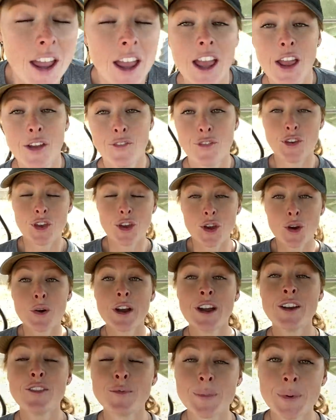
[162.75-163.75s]
If you
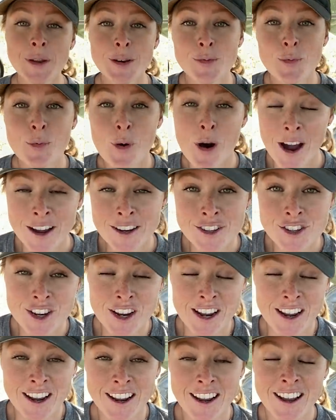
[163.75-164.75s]
have been
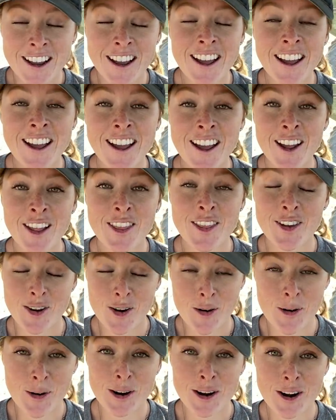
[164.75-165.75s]
watching the
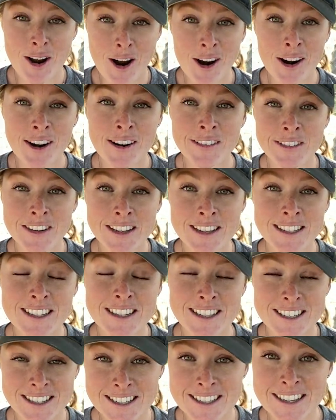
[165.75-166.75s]
corn
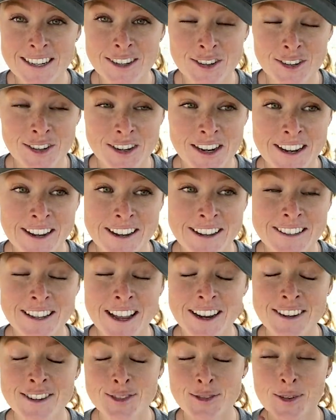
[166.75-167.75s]
harvest series,
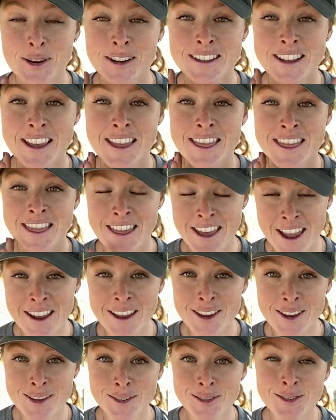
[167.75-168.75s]
I just wanna say
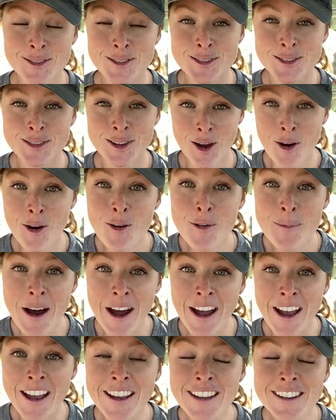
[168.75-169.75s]
thank you so
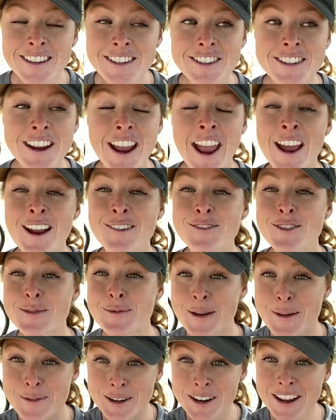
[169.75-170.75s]
much. And
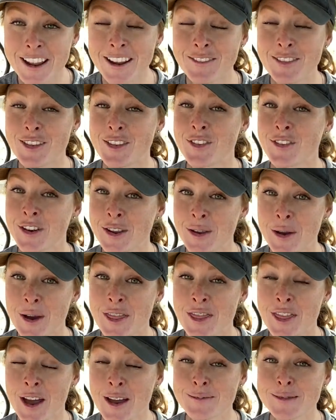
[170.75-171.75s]
remember to give this video
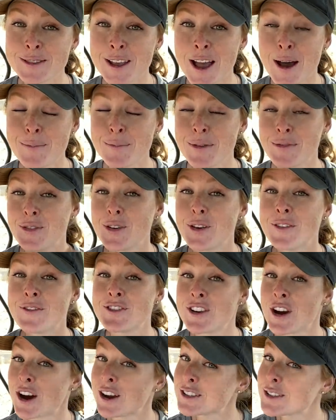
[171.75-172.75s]
a thumbs up. If you have
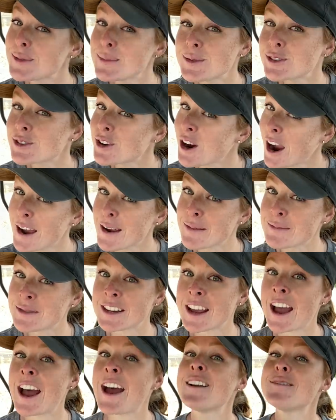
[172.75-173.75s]
not subscribed
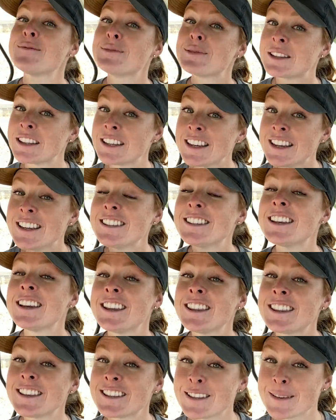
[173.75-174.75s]
yet, please
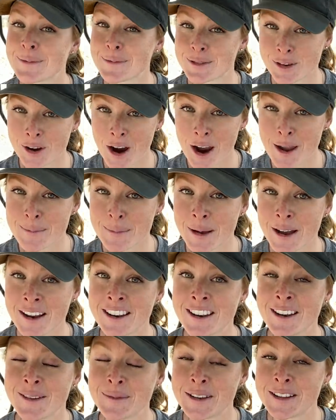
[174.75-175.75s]
hit the subscribe
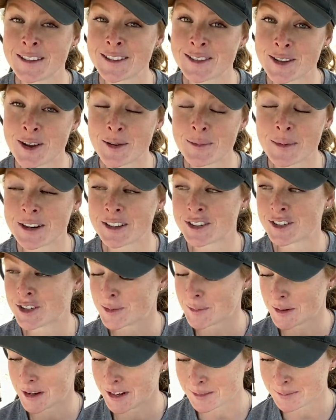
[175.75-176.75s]
button. It means so much
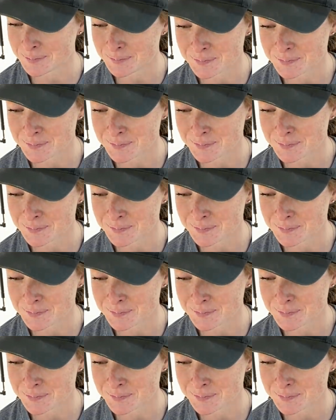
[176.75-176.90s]
to me.